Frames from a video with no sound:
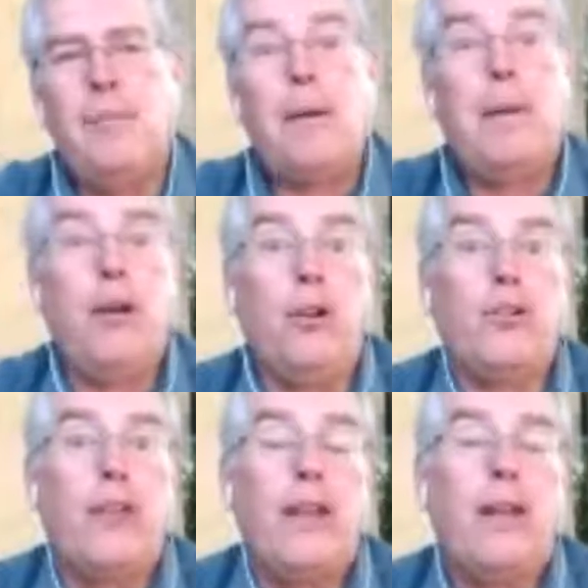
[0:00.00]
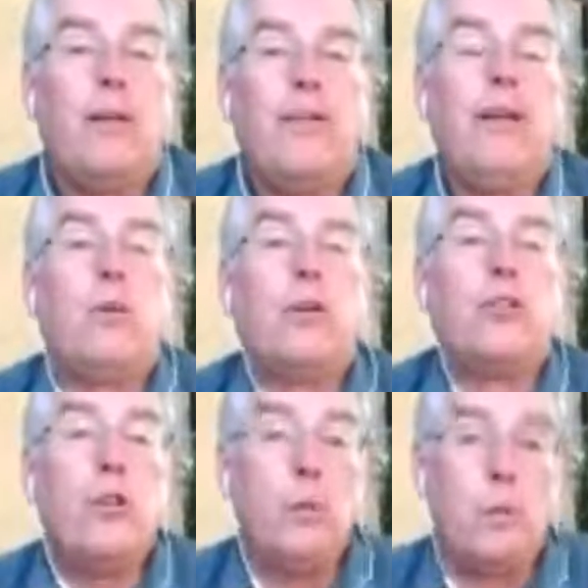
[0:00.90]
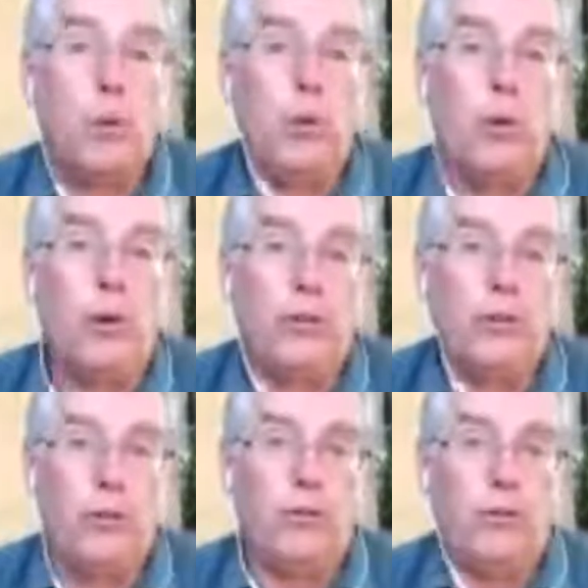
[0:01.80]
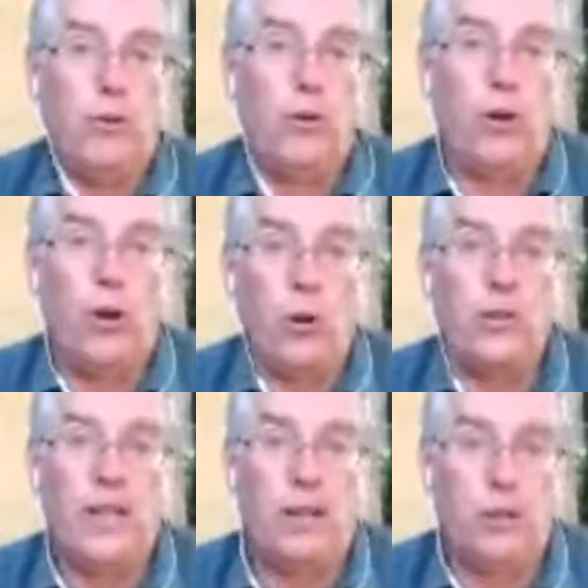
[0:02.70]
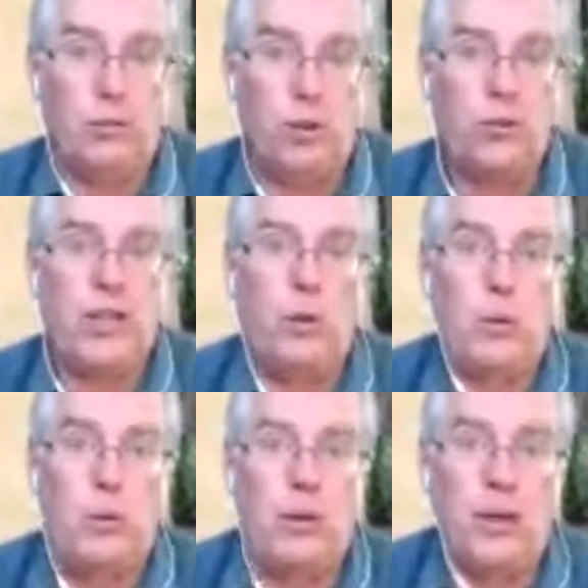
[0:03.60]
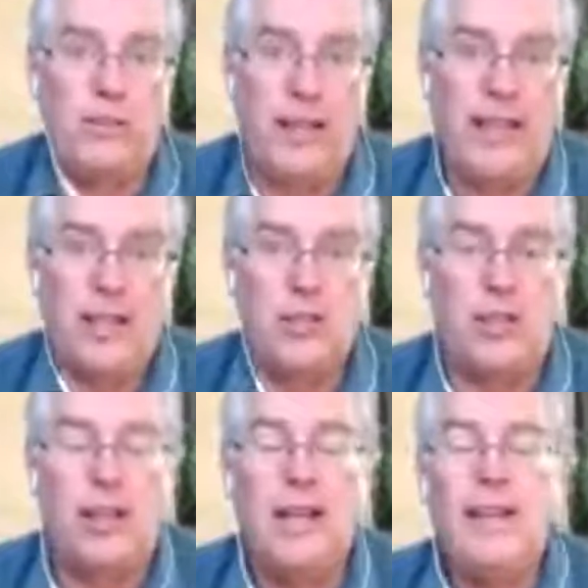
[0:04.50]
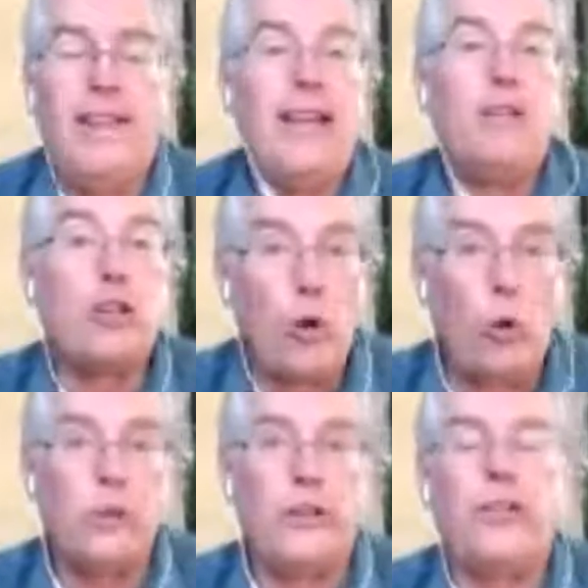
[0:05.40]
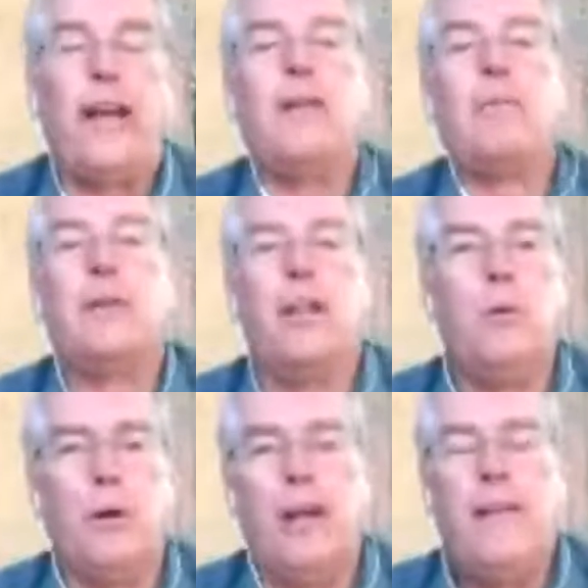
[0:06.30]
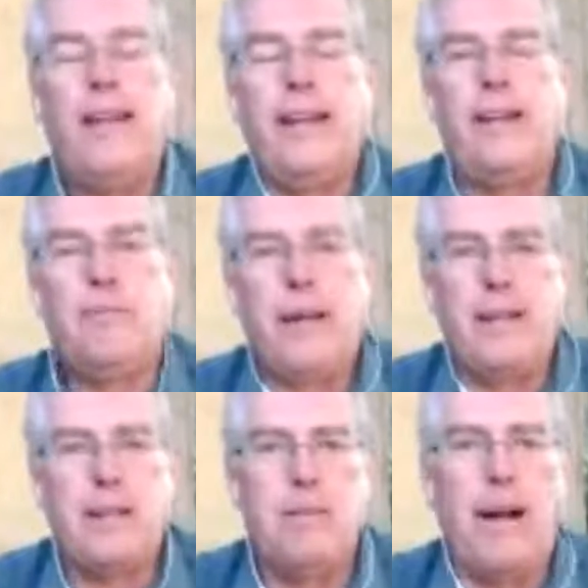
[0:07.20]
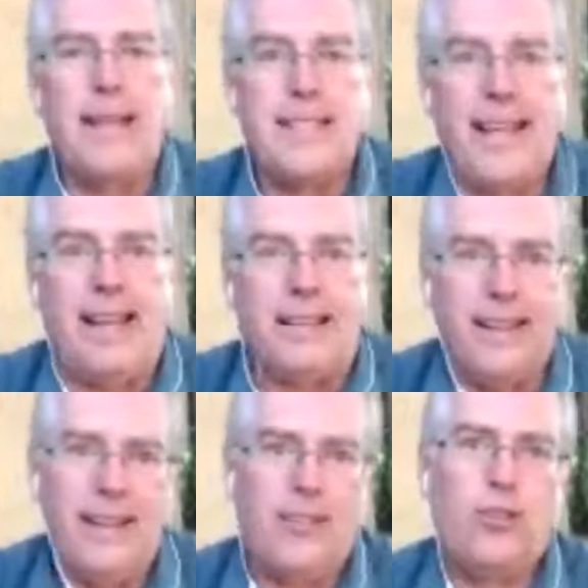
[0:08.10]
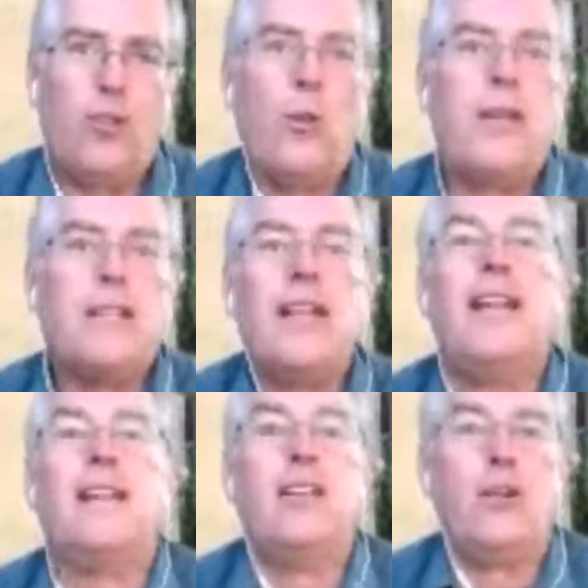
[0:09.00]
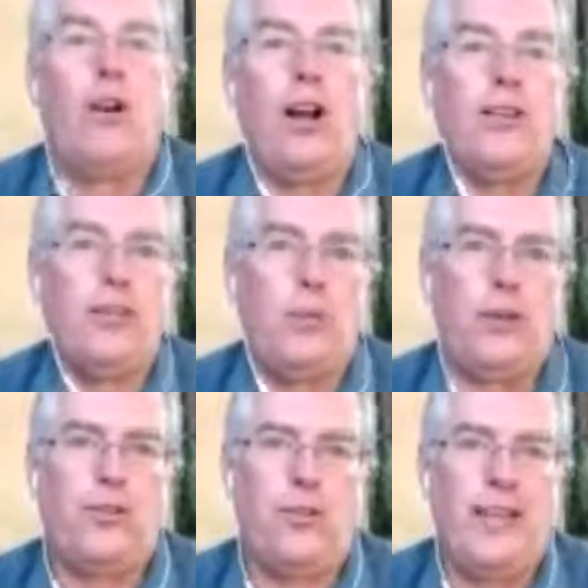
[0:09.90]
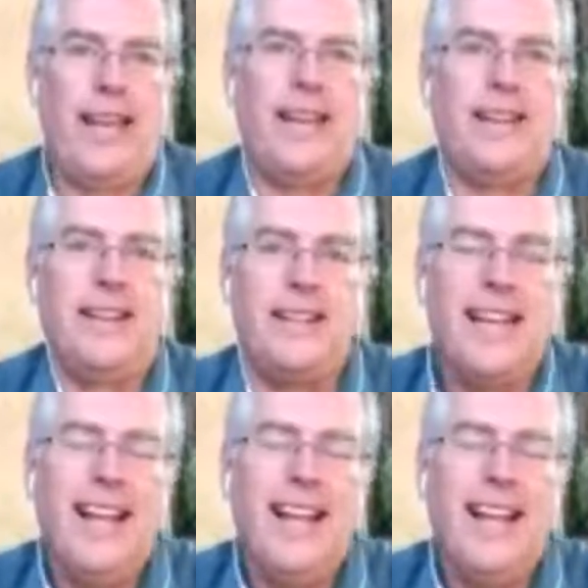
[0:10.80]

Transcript: my parents they were too poor to afford a hotel or a motel when we went on vacation. They never told us that, but they were they had enough money to buy a tent. So we tented across Western Canada